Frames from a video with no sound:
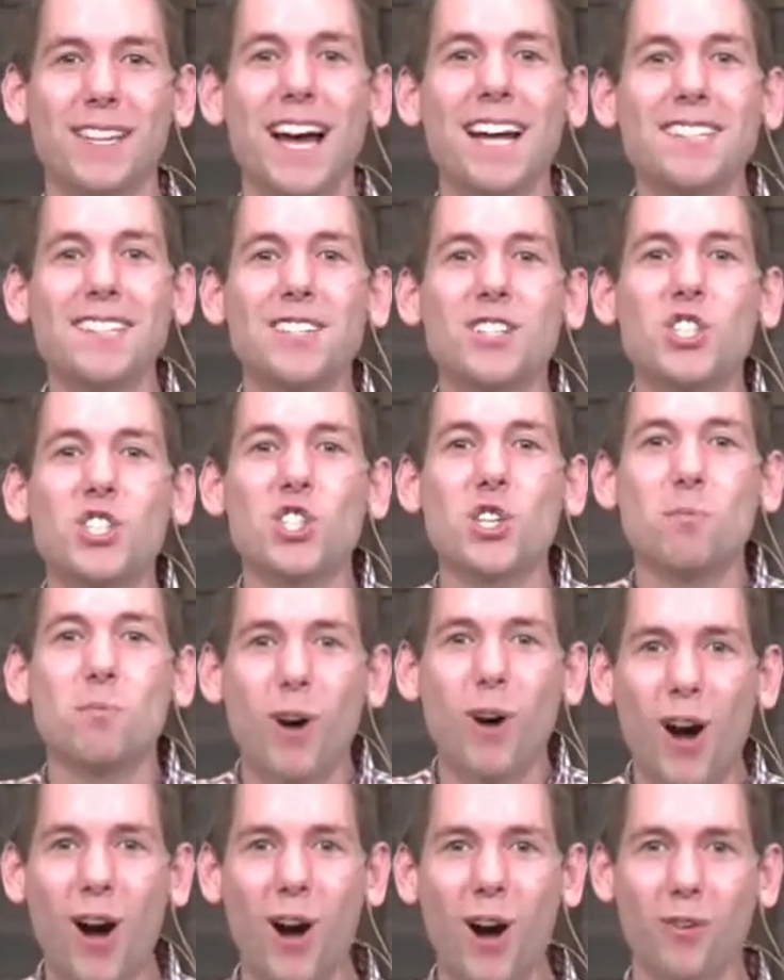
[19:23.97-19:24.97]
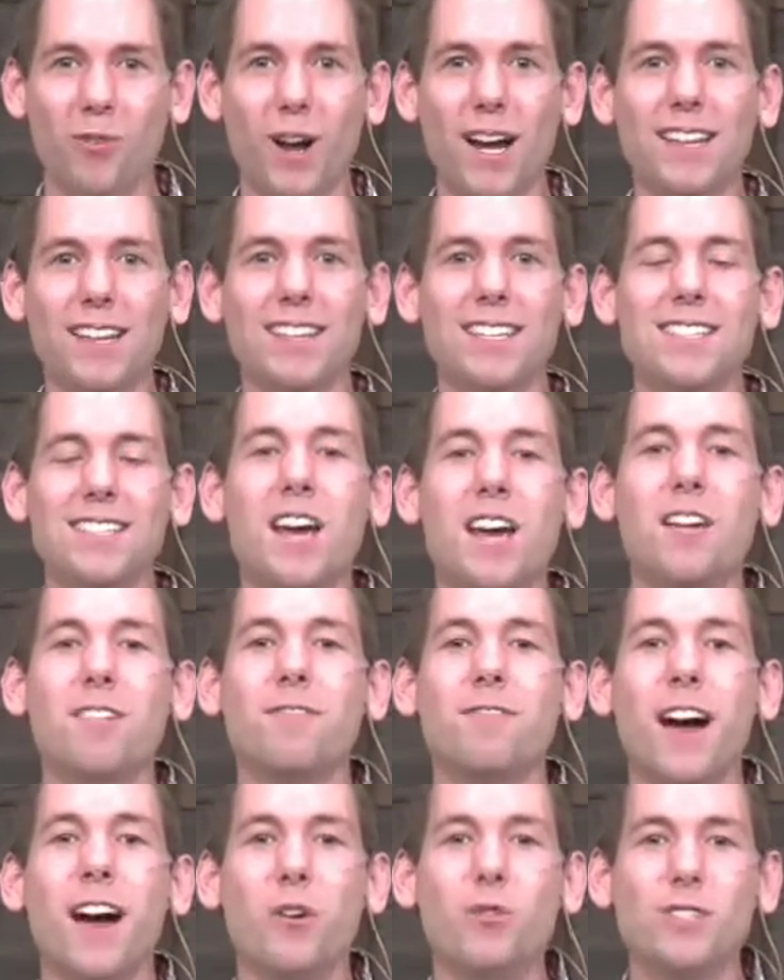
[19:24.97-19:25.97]
That's the Shema, right? This
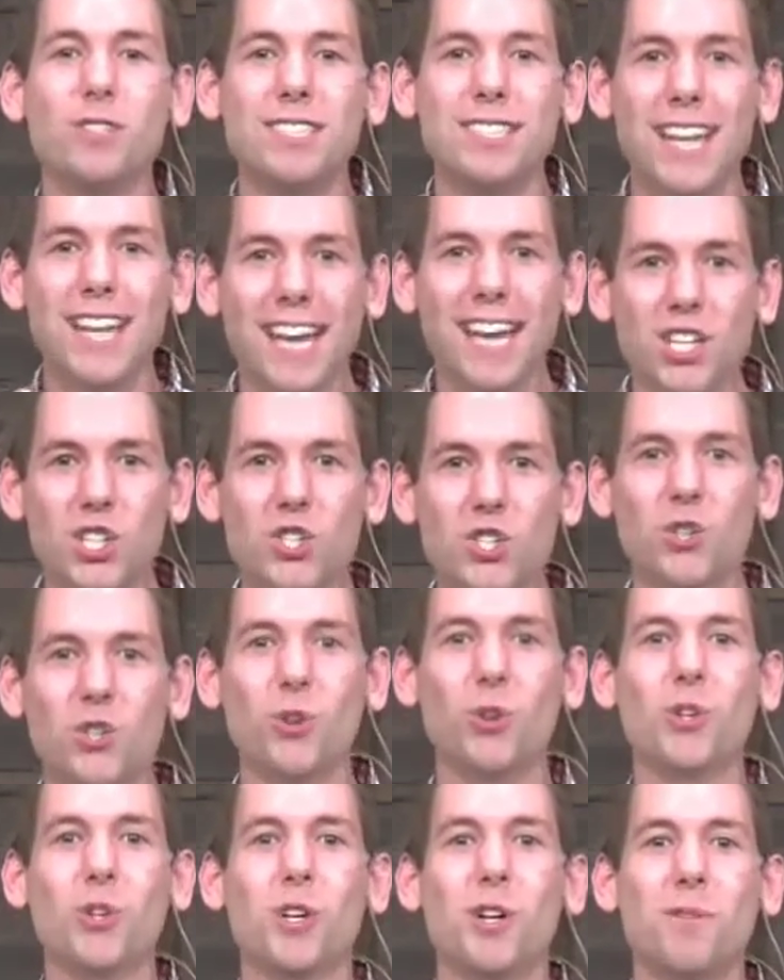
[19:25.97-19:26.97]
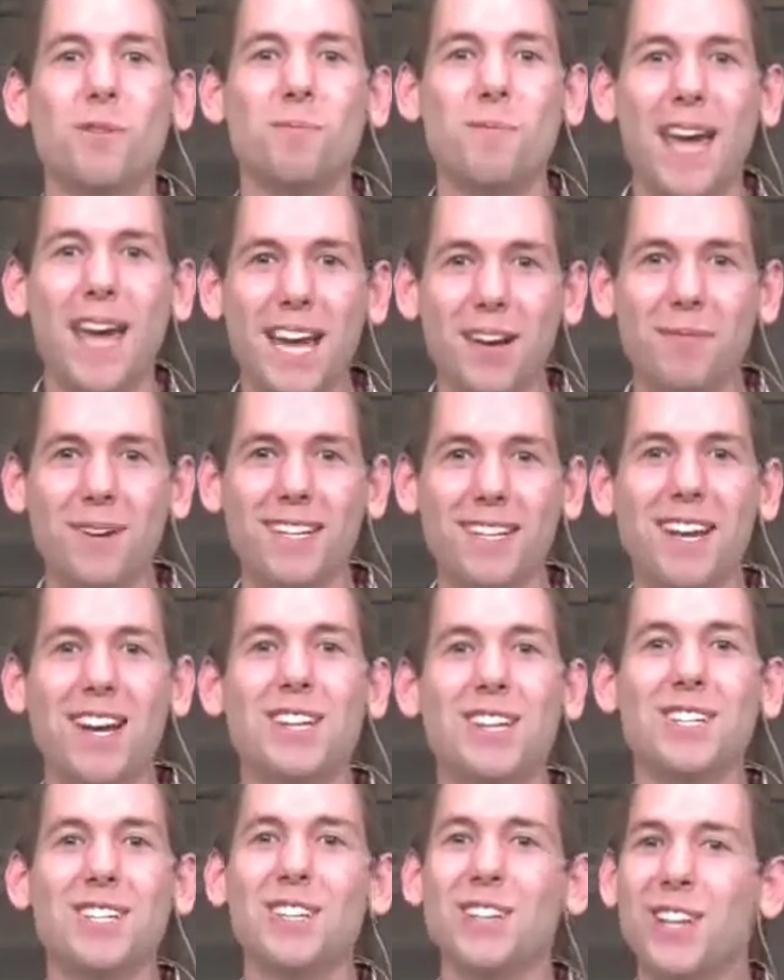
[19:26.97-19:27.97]
foundational commandment
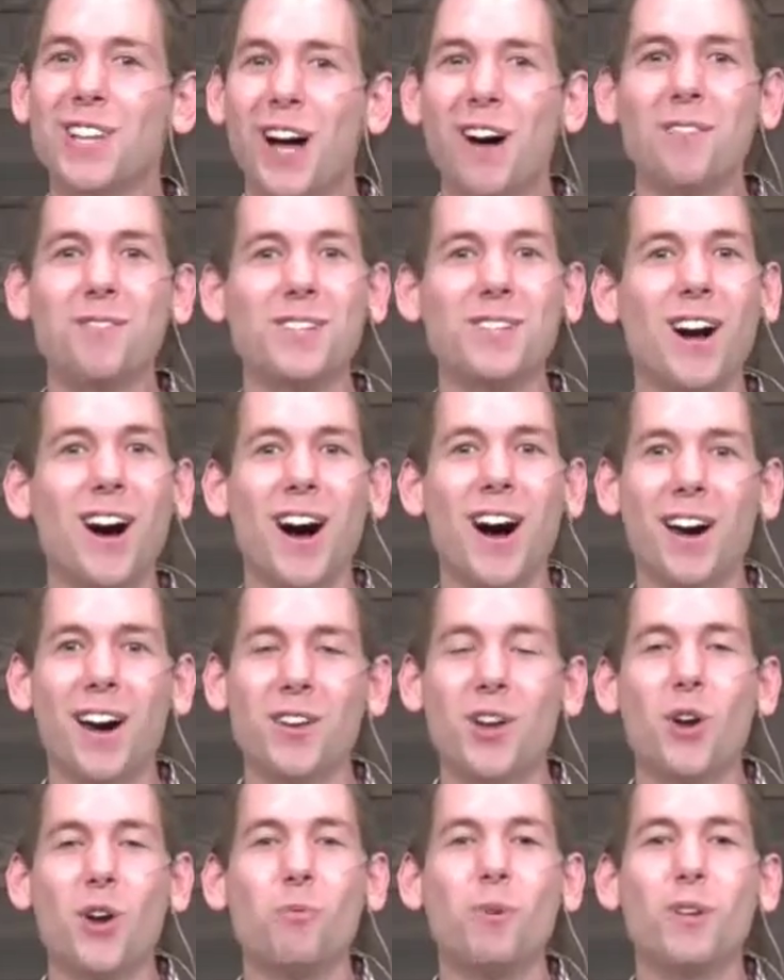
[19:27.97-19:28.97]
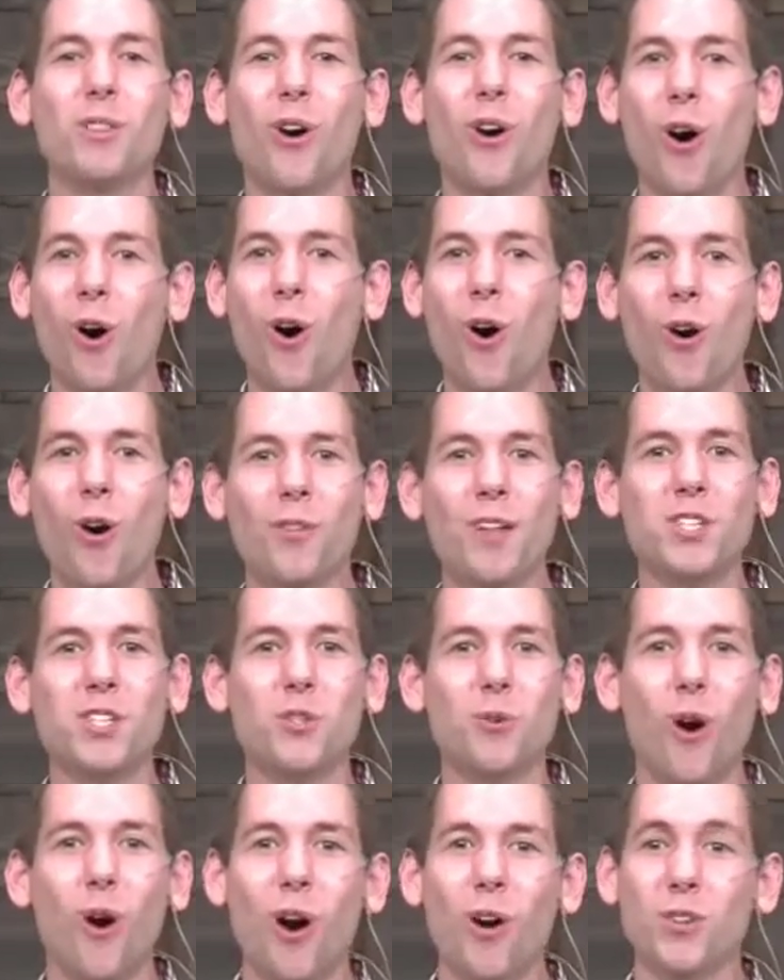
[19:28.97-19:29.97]
to love God with all that
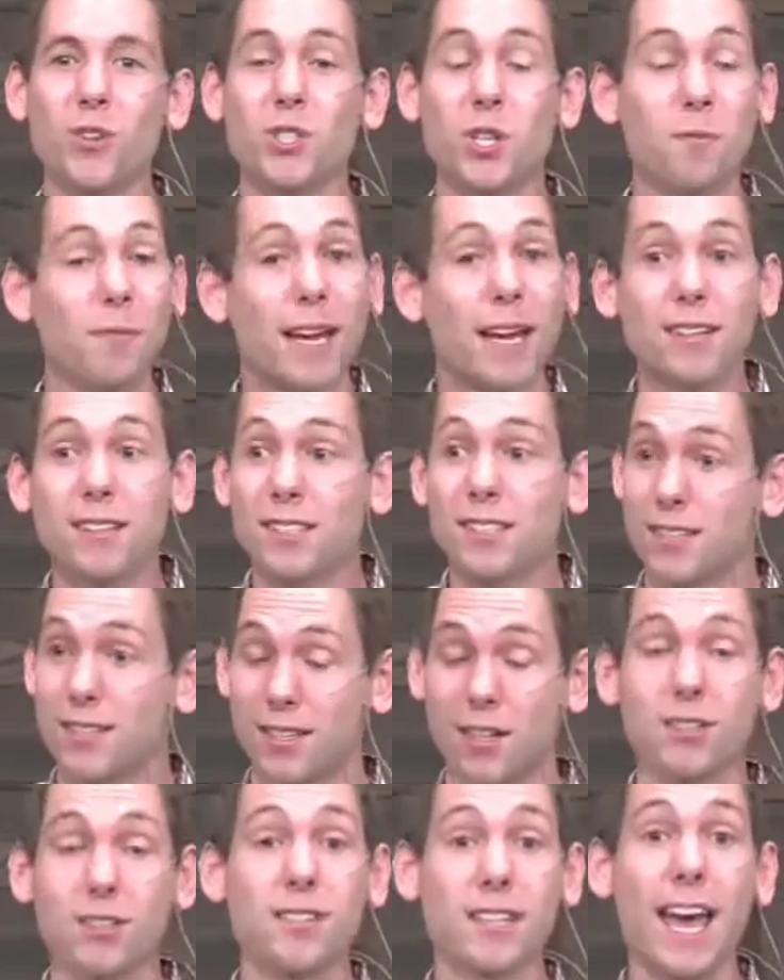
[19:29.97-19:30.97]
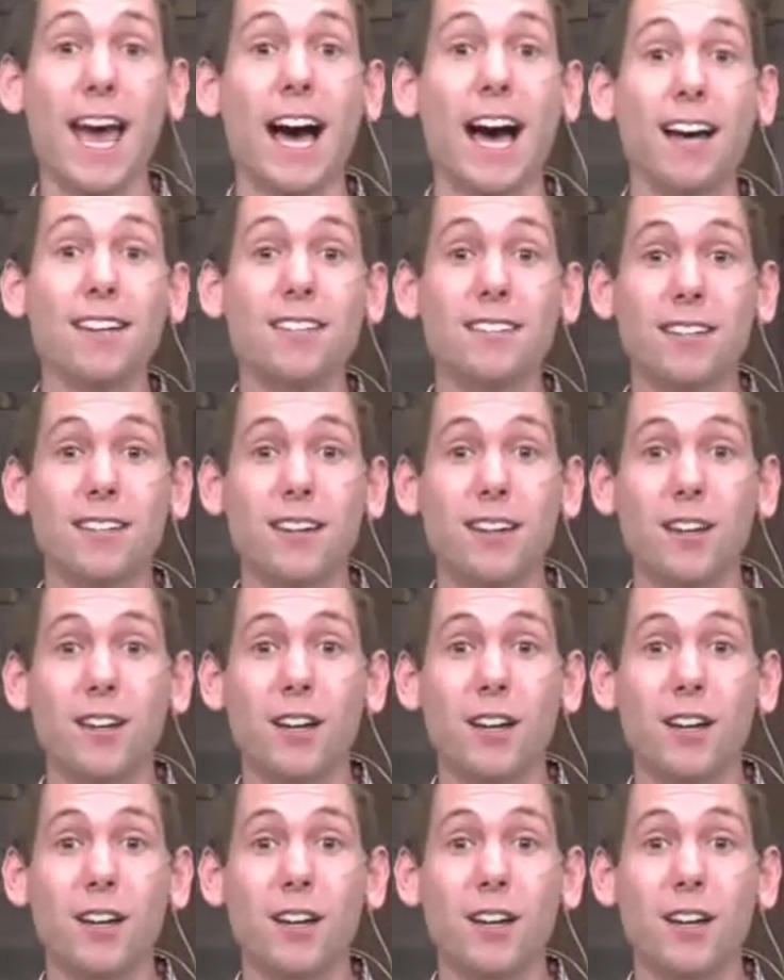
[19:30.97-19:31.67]
you are. So the man says there's that.